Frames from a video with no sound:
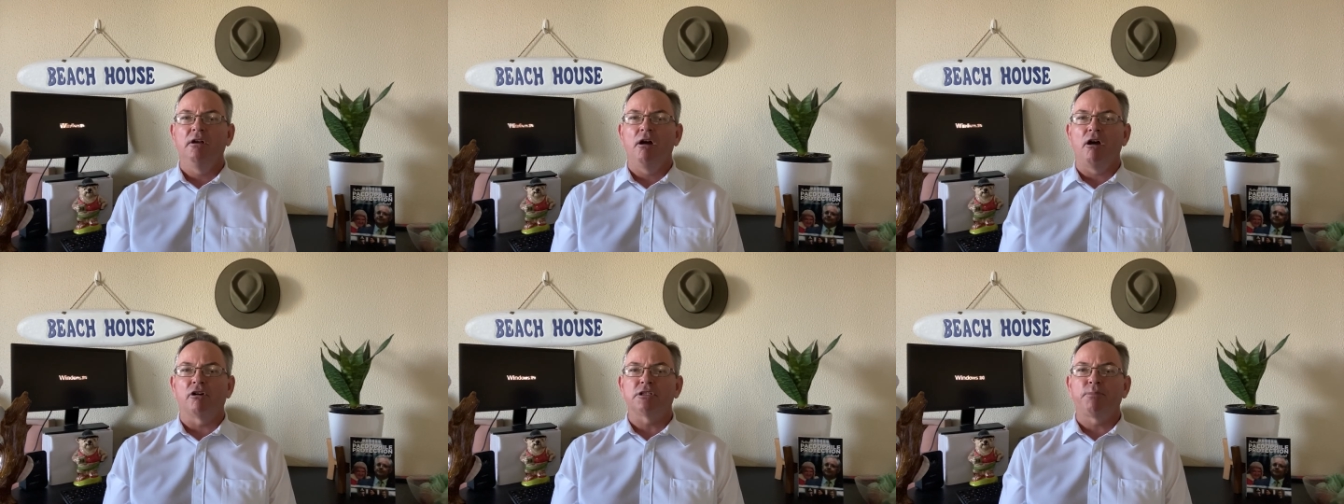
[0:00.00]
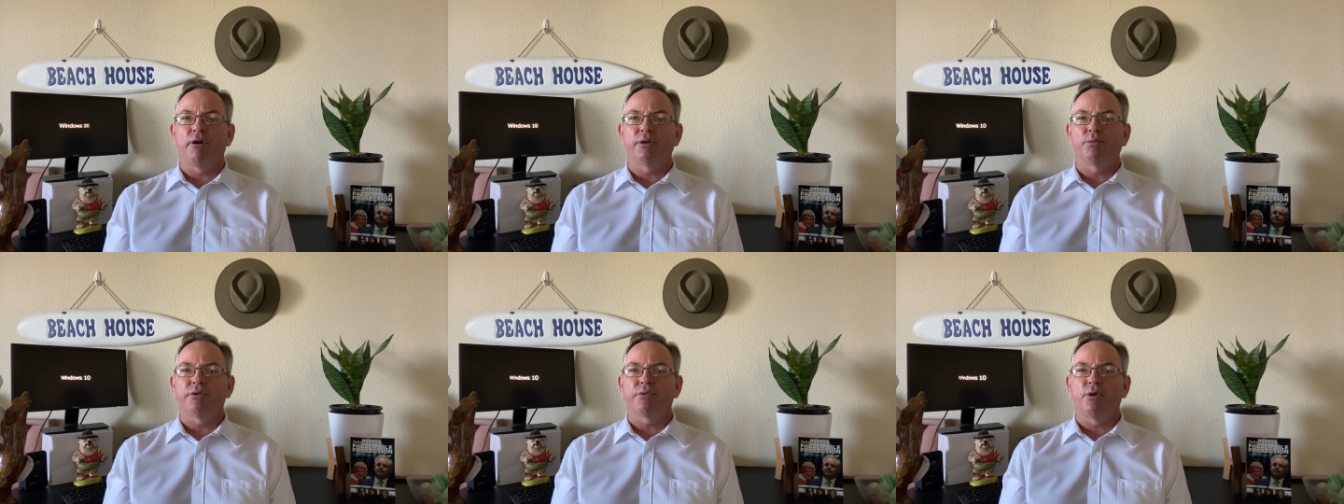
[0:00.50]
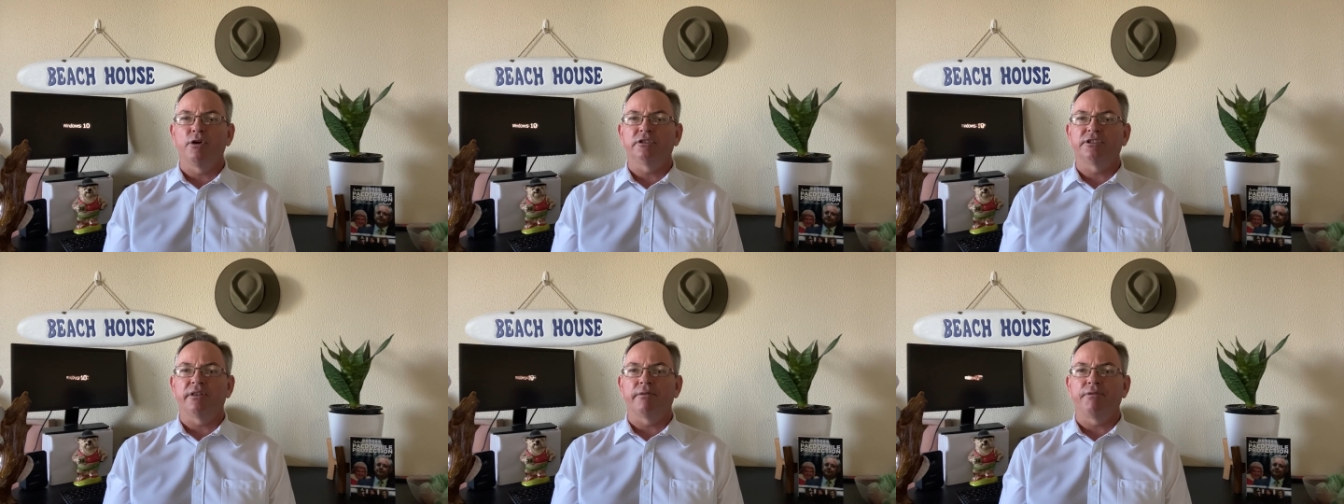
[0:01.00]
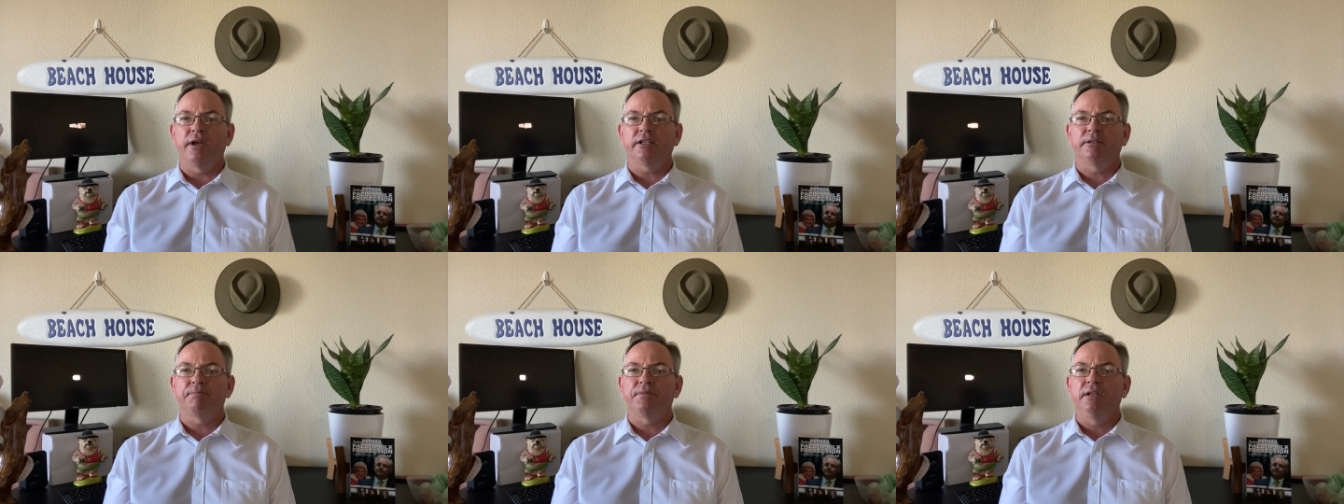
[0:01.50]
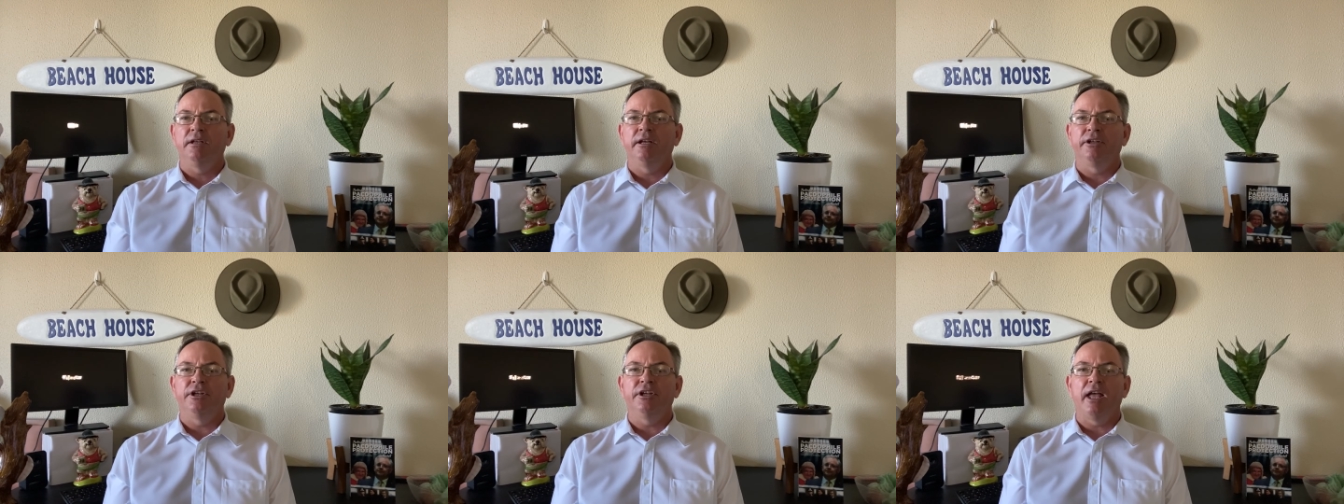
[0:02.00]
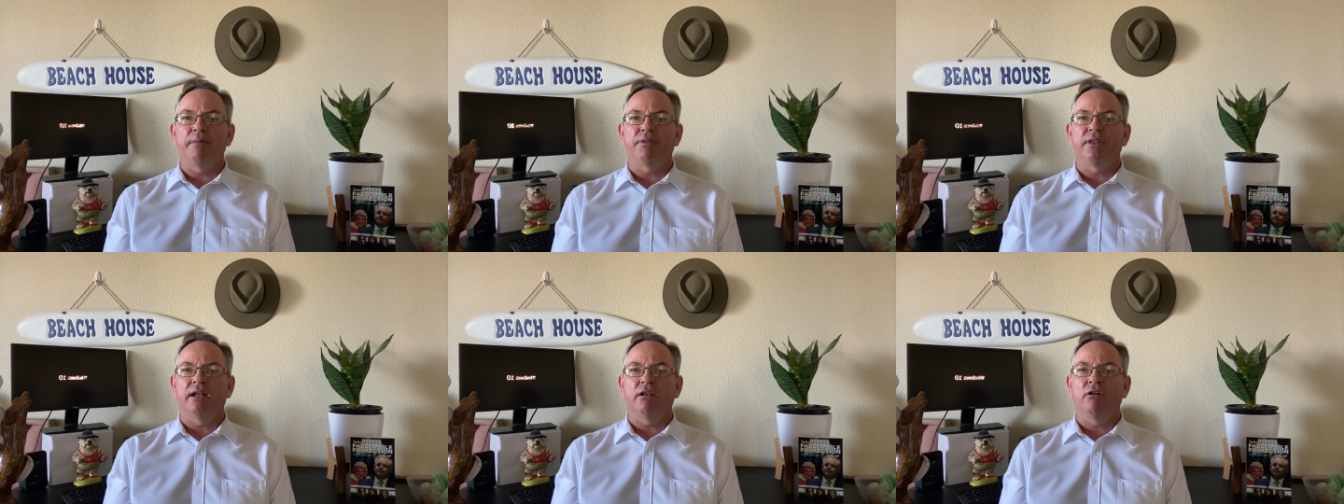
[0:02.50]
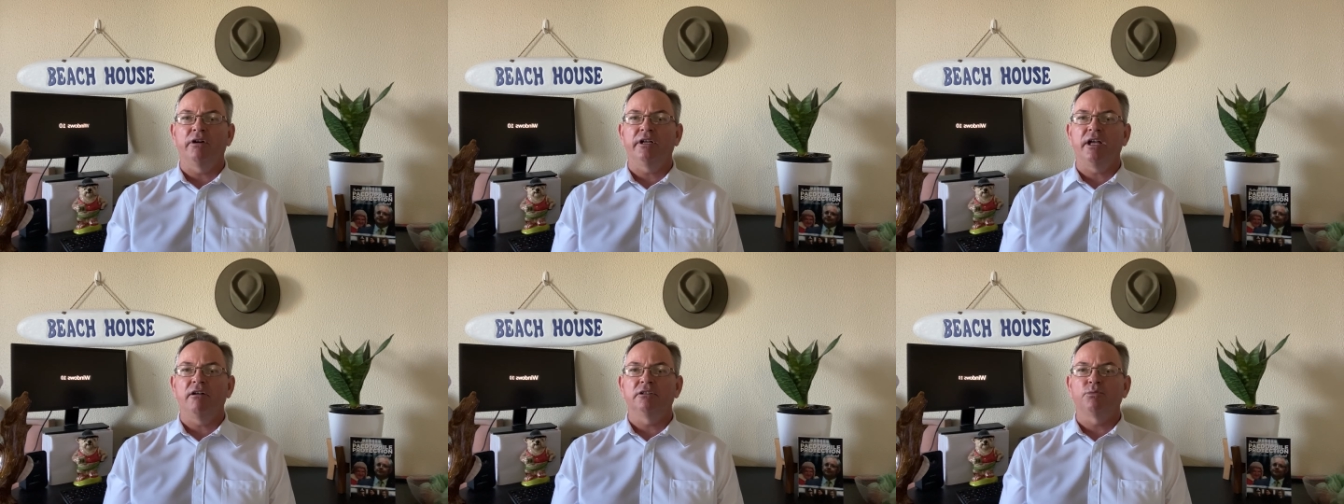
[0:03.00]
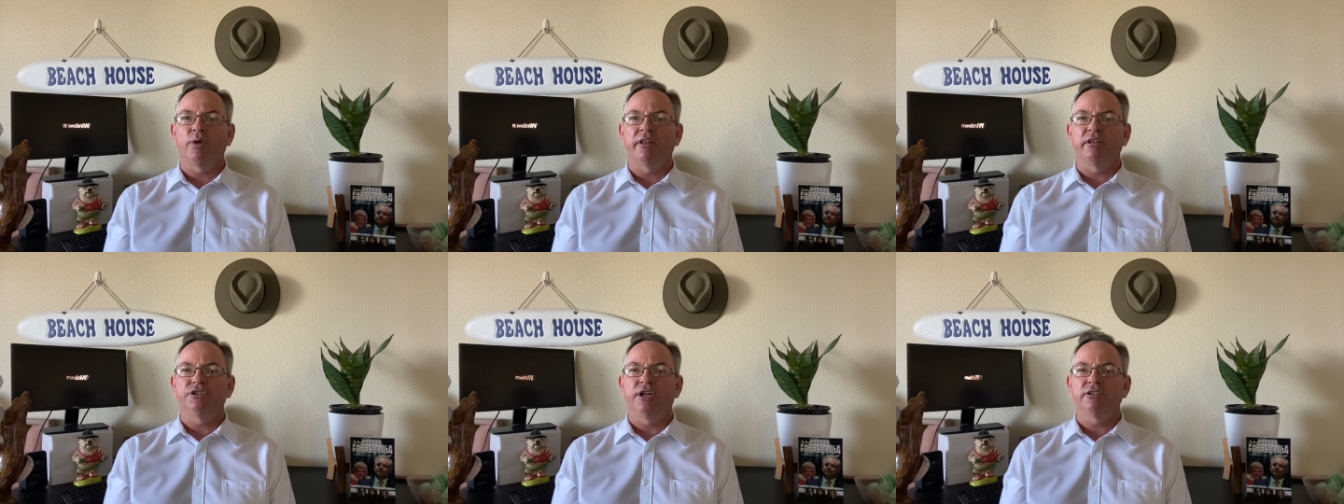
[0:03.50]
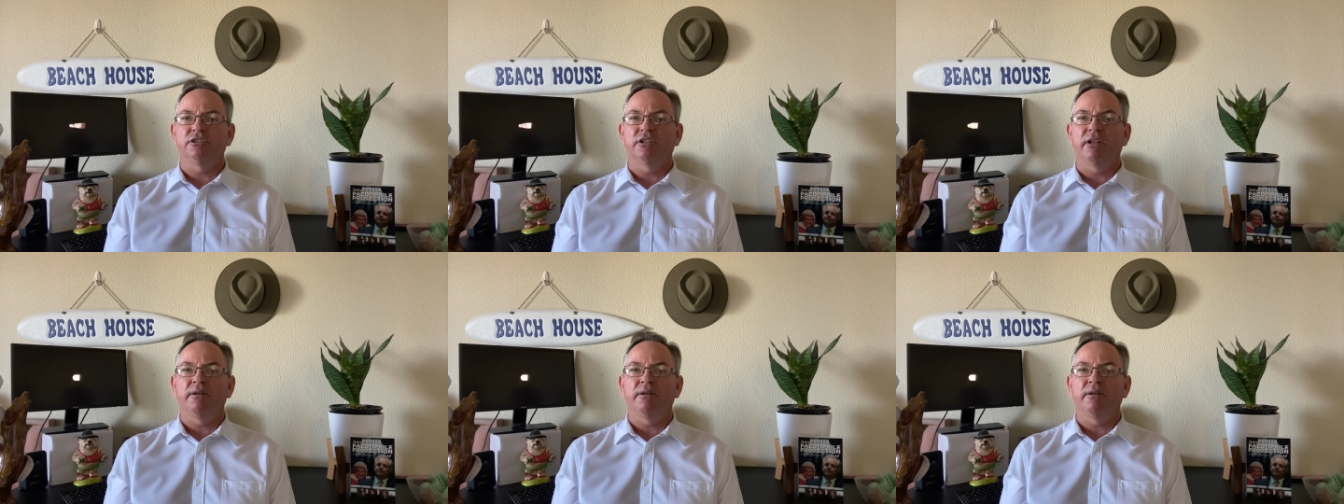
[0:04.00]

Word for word: I responded with words to the effect, it didn't happen that long ago as one of the judges